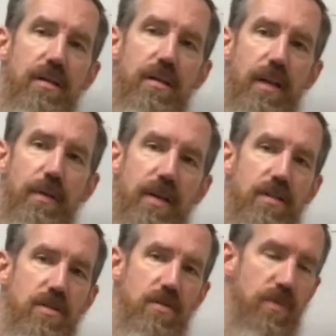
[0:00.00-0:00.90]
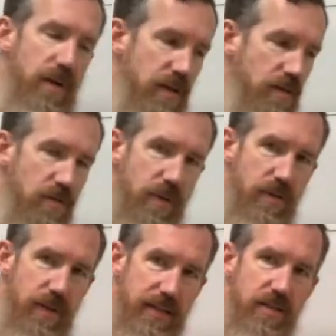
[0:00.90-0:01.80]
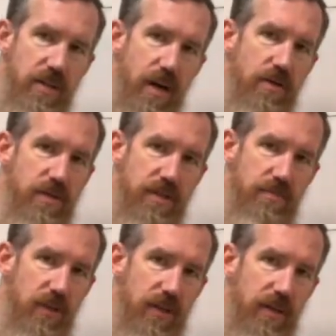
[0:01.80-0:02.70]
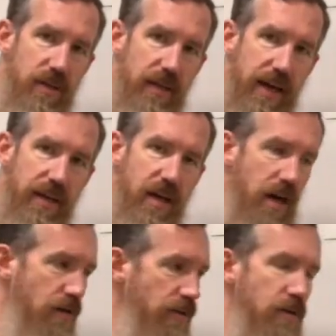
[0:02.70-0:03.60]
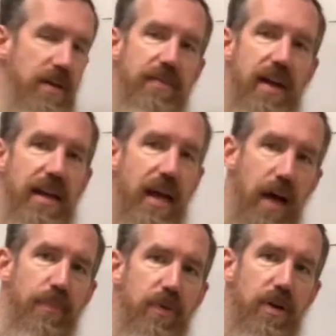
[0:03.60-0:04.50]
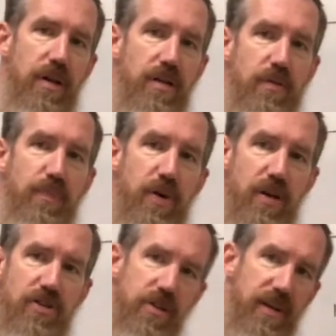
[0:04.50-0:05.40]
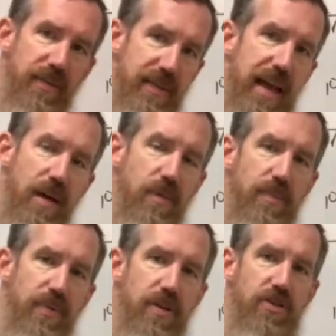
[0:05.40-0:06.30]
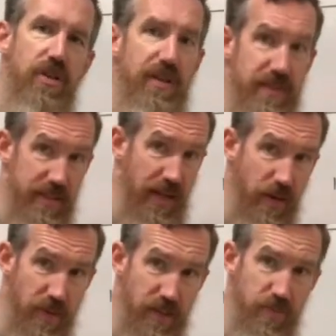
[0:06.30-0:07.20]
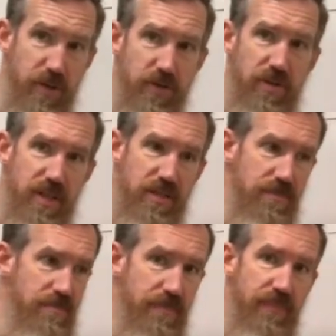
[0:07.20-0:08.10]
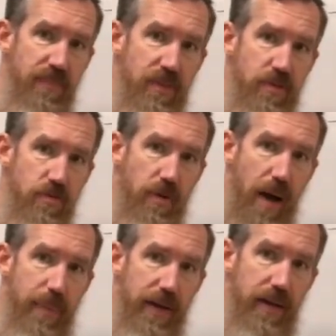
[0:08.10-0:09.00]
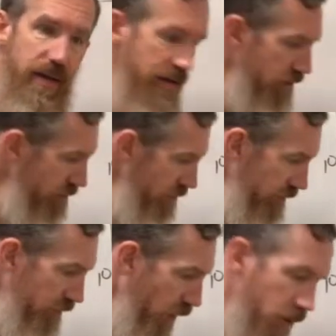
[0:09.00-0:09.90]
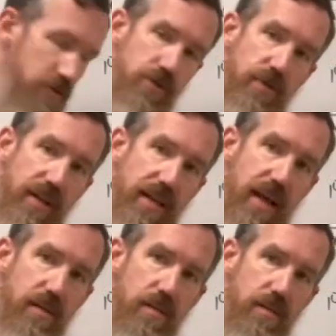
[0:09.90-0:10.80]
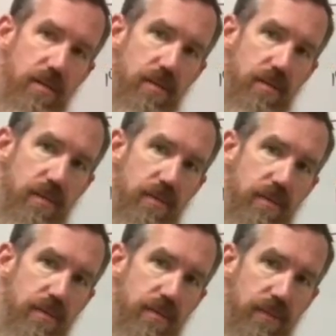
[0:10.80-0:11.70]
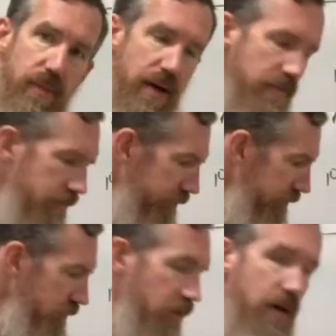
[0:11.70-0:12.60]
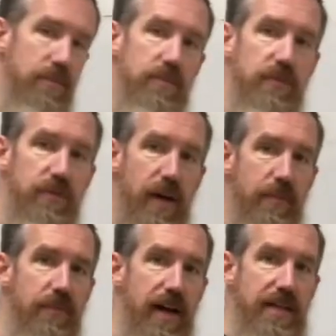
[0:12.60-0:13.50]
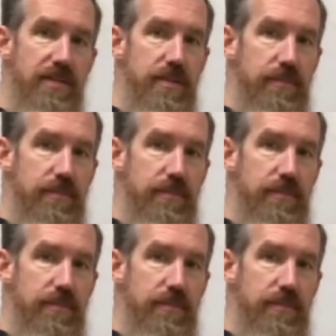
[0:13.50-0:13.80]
That means when you let this go, you just let it go. You don't give it any upward push. You don't give it downward push. You don't give it sideways push. You just drop it, and it falls straight down. Right? So from rest.